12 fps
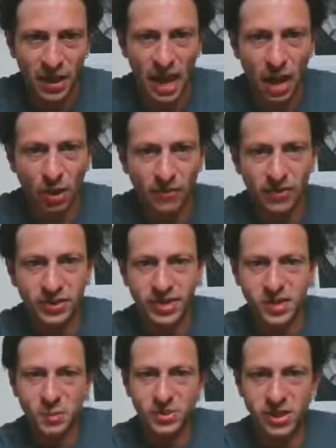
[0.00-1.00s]
However,
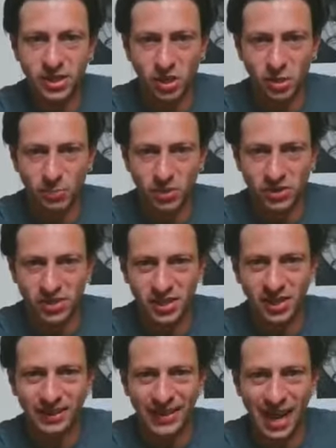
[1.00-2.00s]
this particular
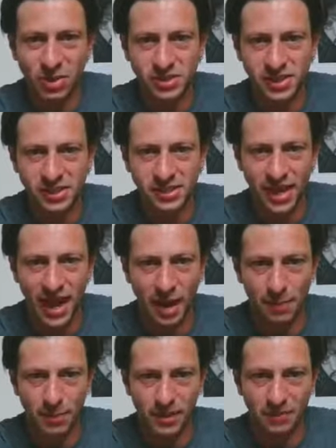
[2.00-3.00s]
person allows this to
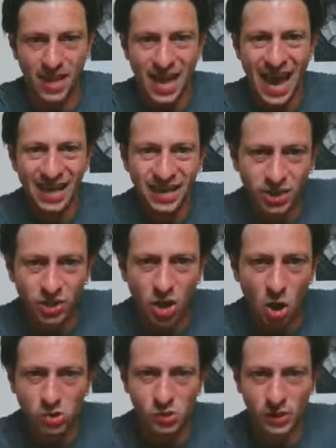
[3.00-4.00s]
happen, and he
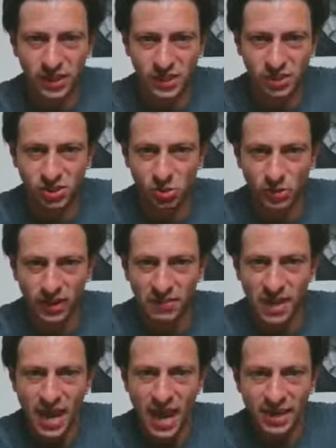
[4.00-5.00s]
knows what he's doing,
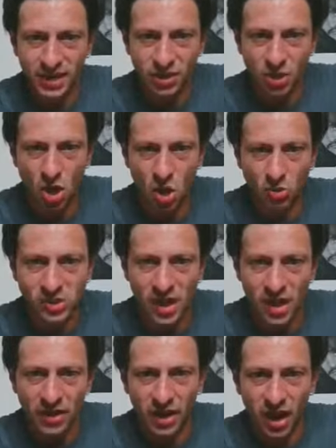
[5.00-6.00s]
and he knows
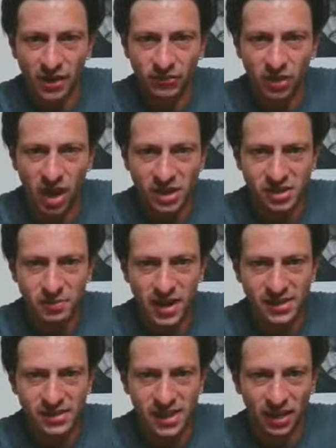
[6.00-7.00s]
that I've lost
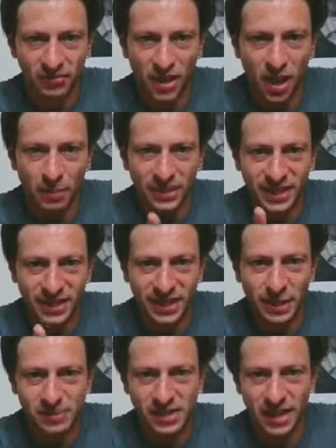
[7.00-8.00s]
myself, but he
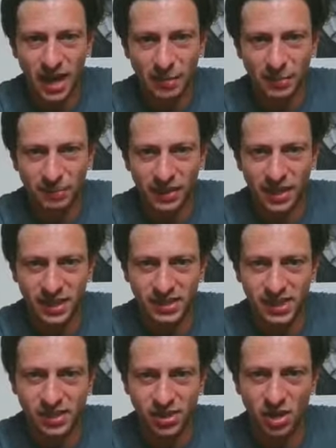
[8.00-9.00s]
keeps it up
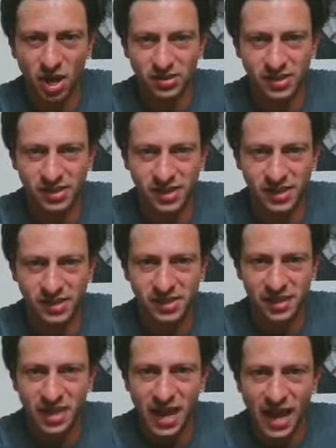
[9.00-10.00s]
because he's a
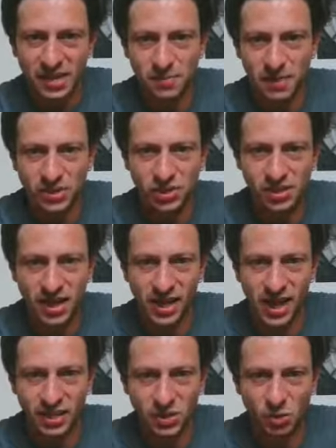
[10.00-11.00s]
narcissist. As much as I
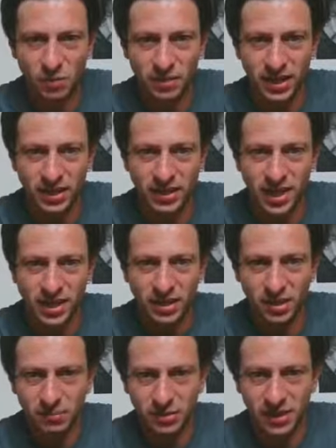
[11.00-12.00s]
hate to admit it,
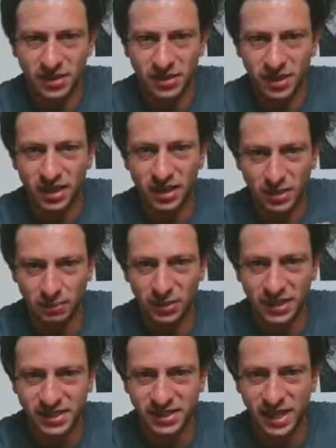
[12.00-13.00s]
a
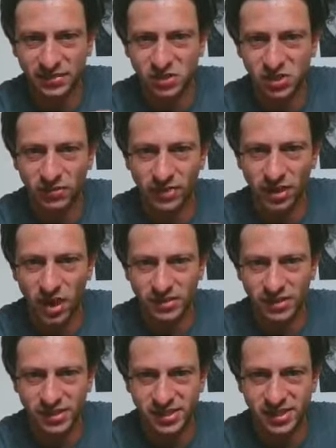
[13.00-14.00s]
complete self-serving
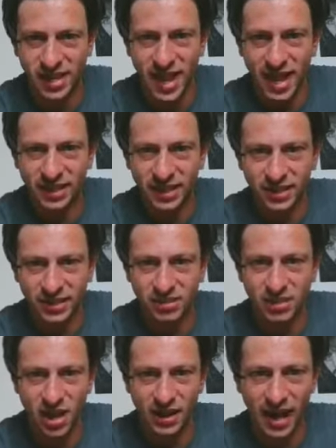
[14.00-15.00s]
narcissist, and he
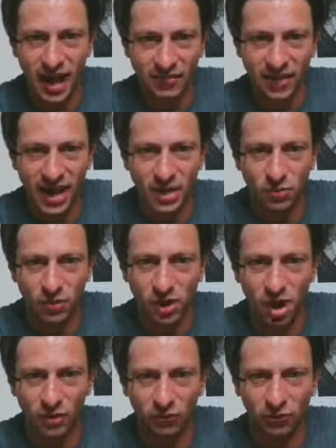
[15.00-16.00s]
does not have any
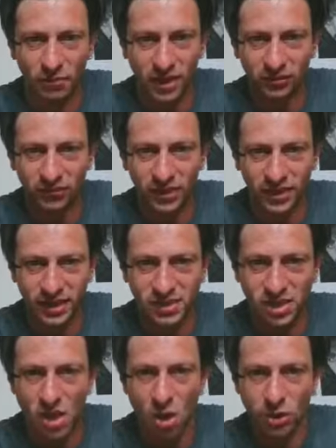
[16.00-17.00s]
regard for my
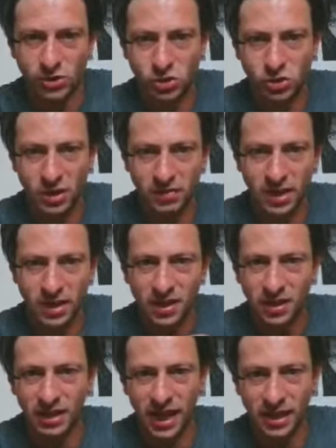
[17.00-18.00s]
feelings or treat me
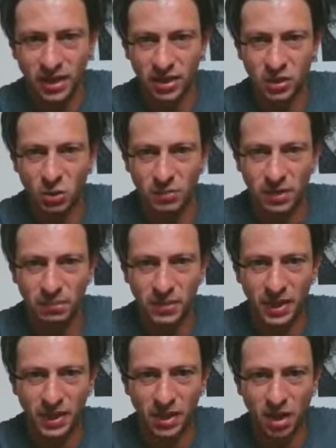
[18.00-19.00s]
like a human
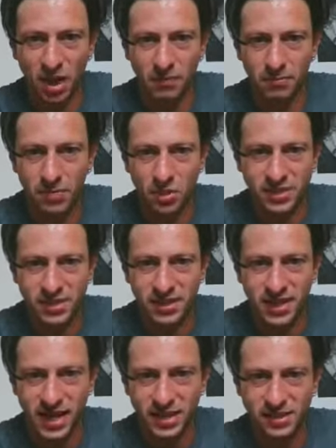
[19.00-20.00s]
being on most
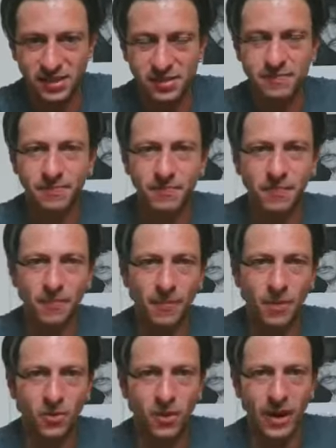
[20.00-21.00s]
days.
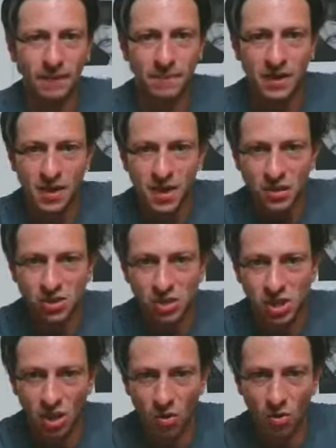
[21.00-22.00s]
Okay,
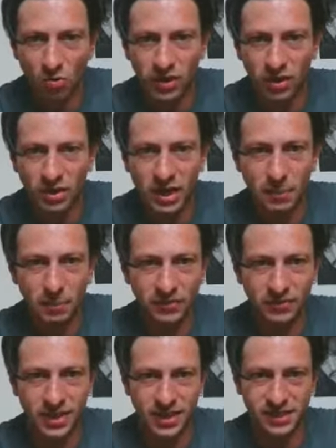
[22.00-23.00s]
so there are a couple
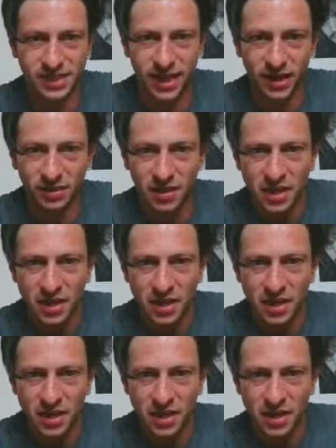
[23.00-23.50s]
of things there.